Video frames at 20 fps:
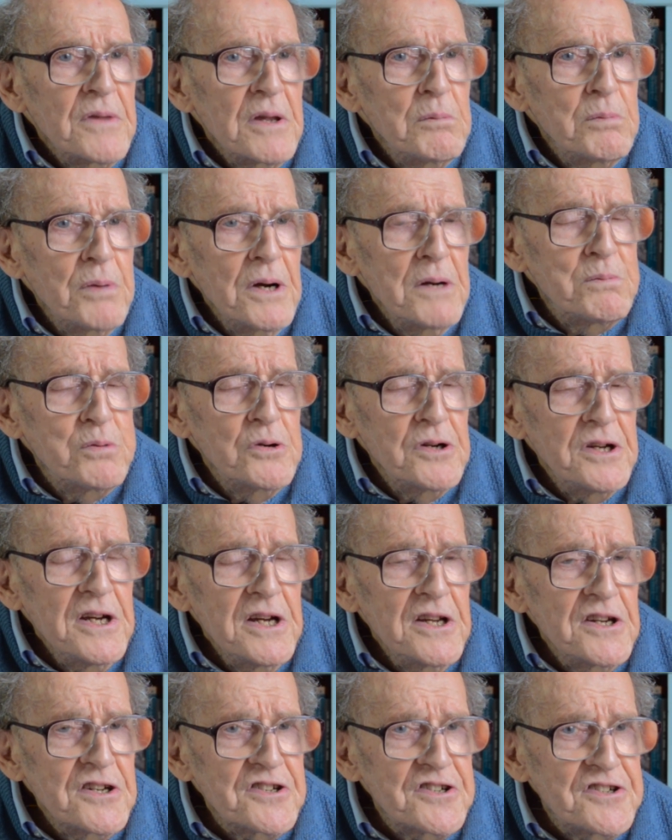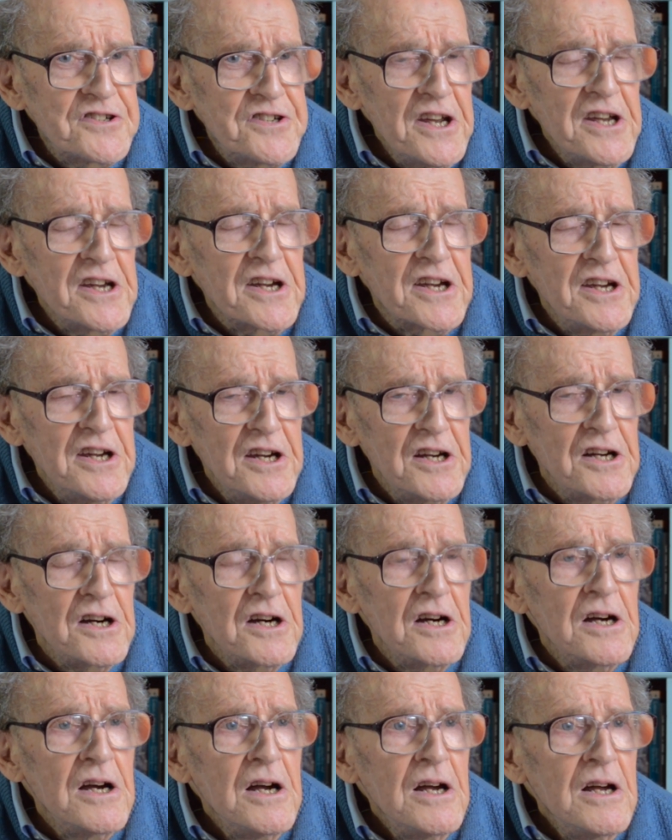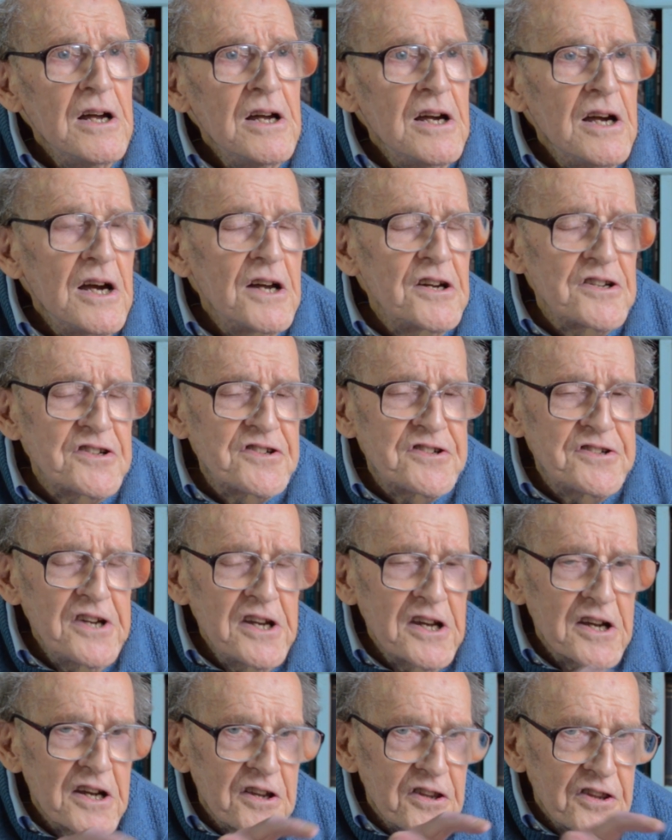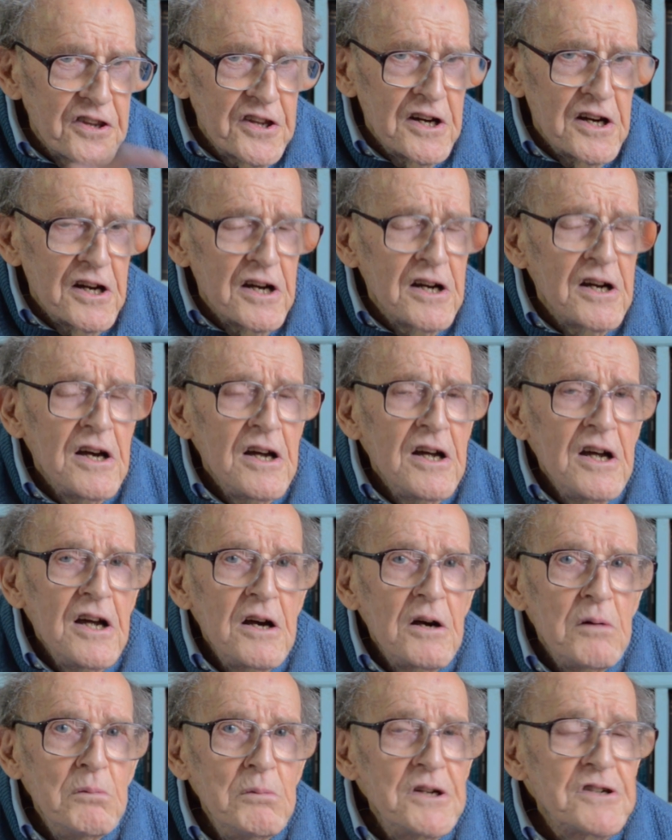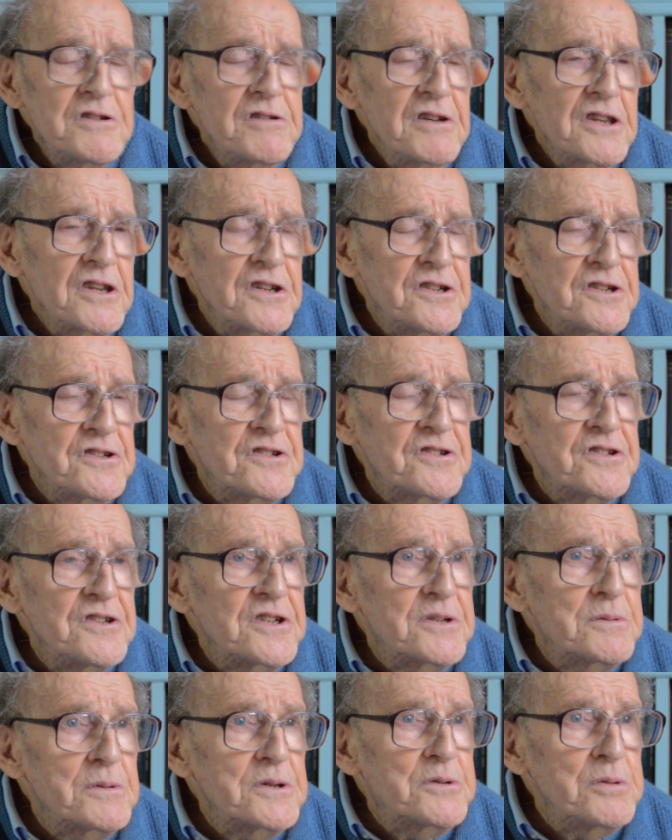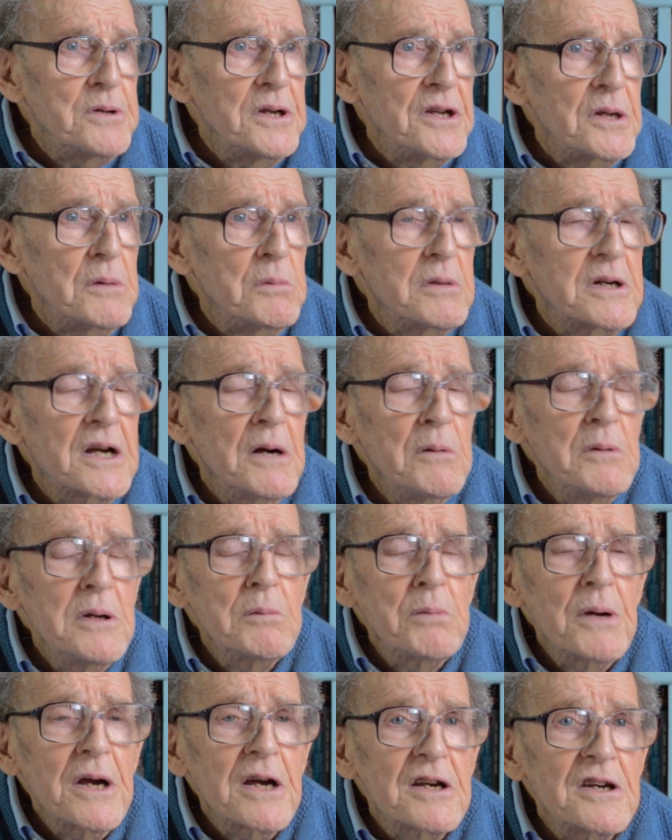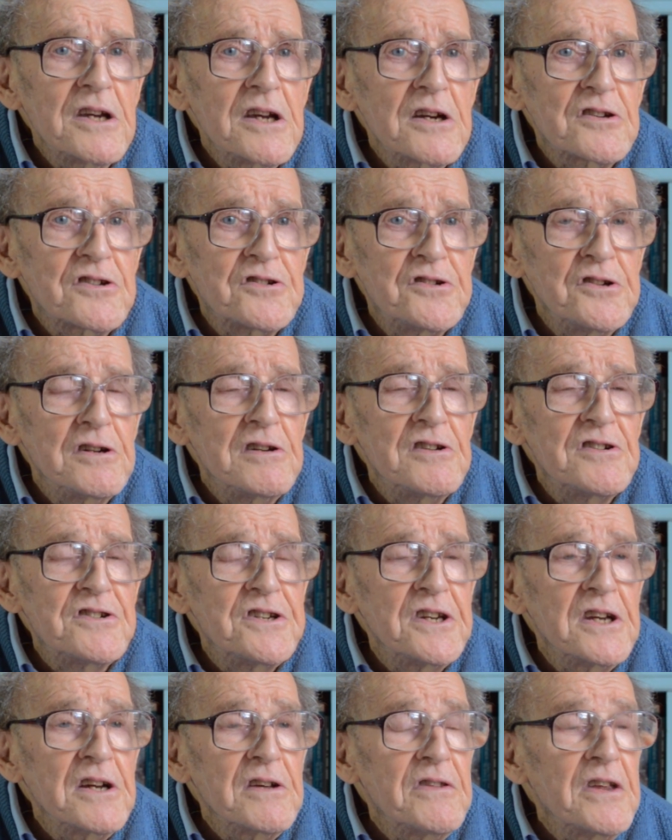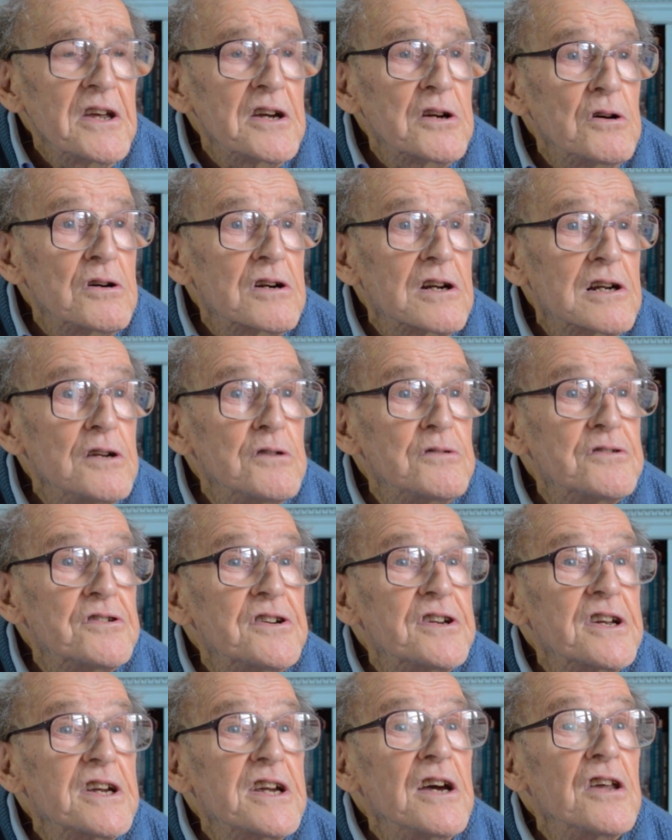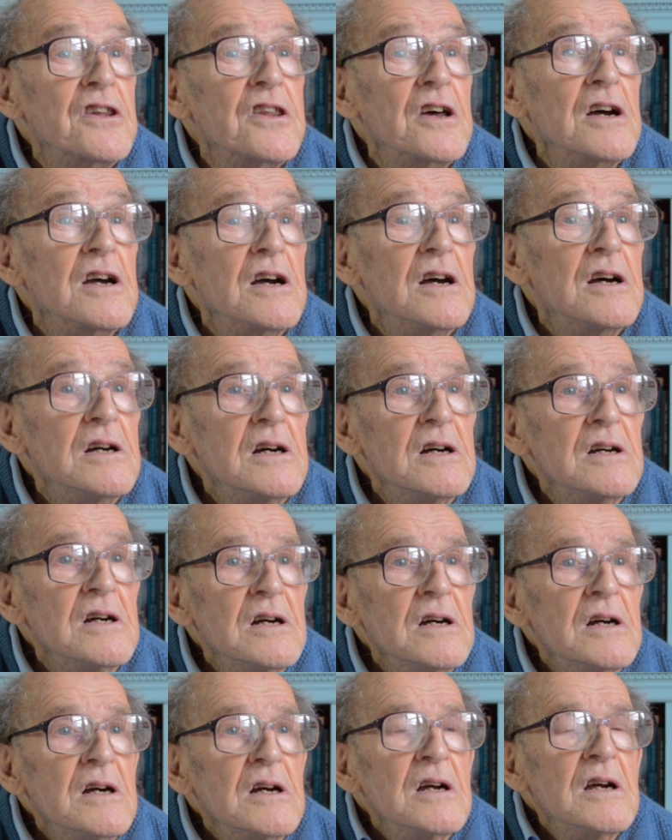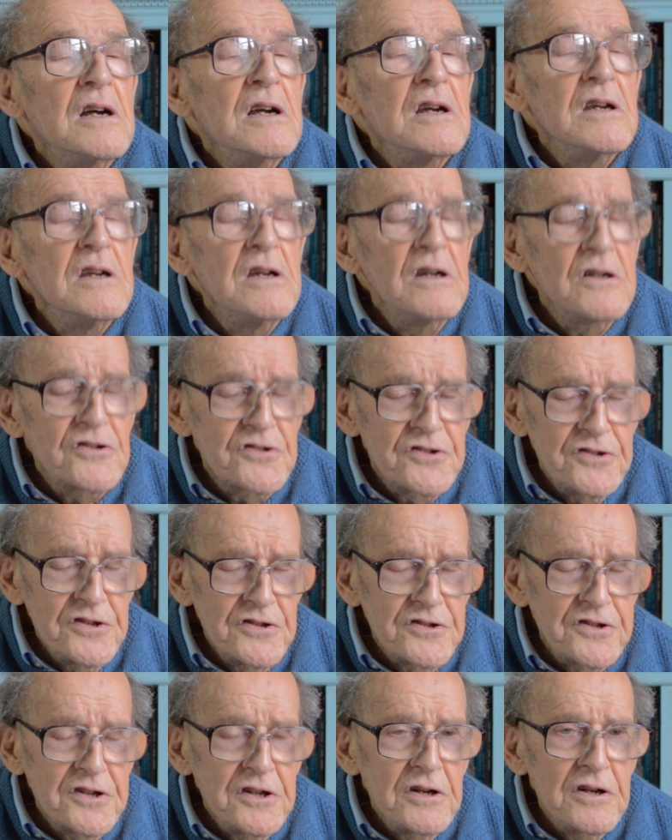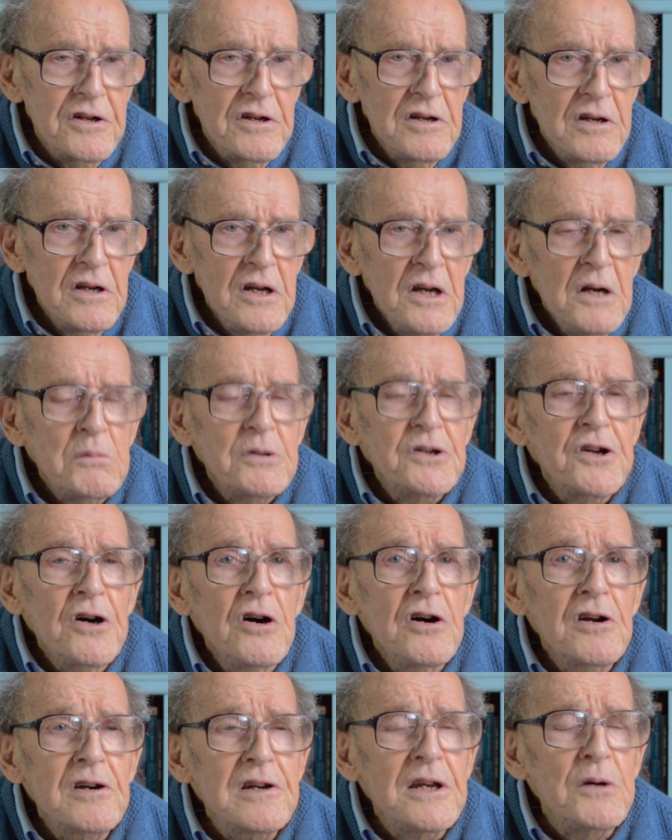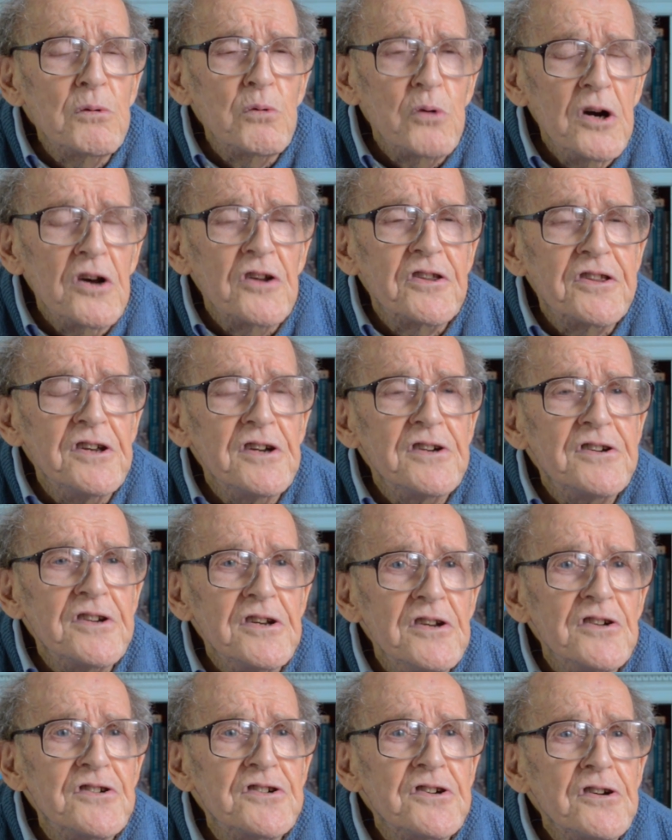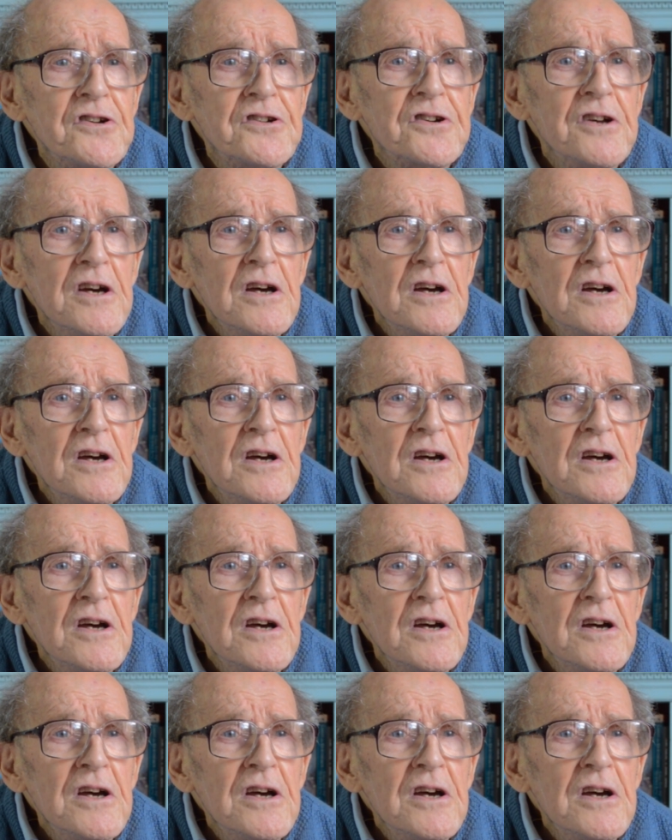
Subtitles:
by putting in a stake here and a stake there, measuring the distance between them, and coming back next year and seeing if they got closer together." "Yes," he said, "but hardly worth it, is it?"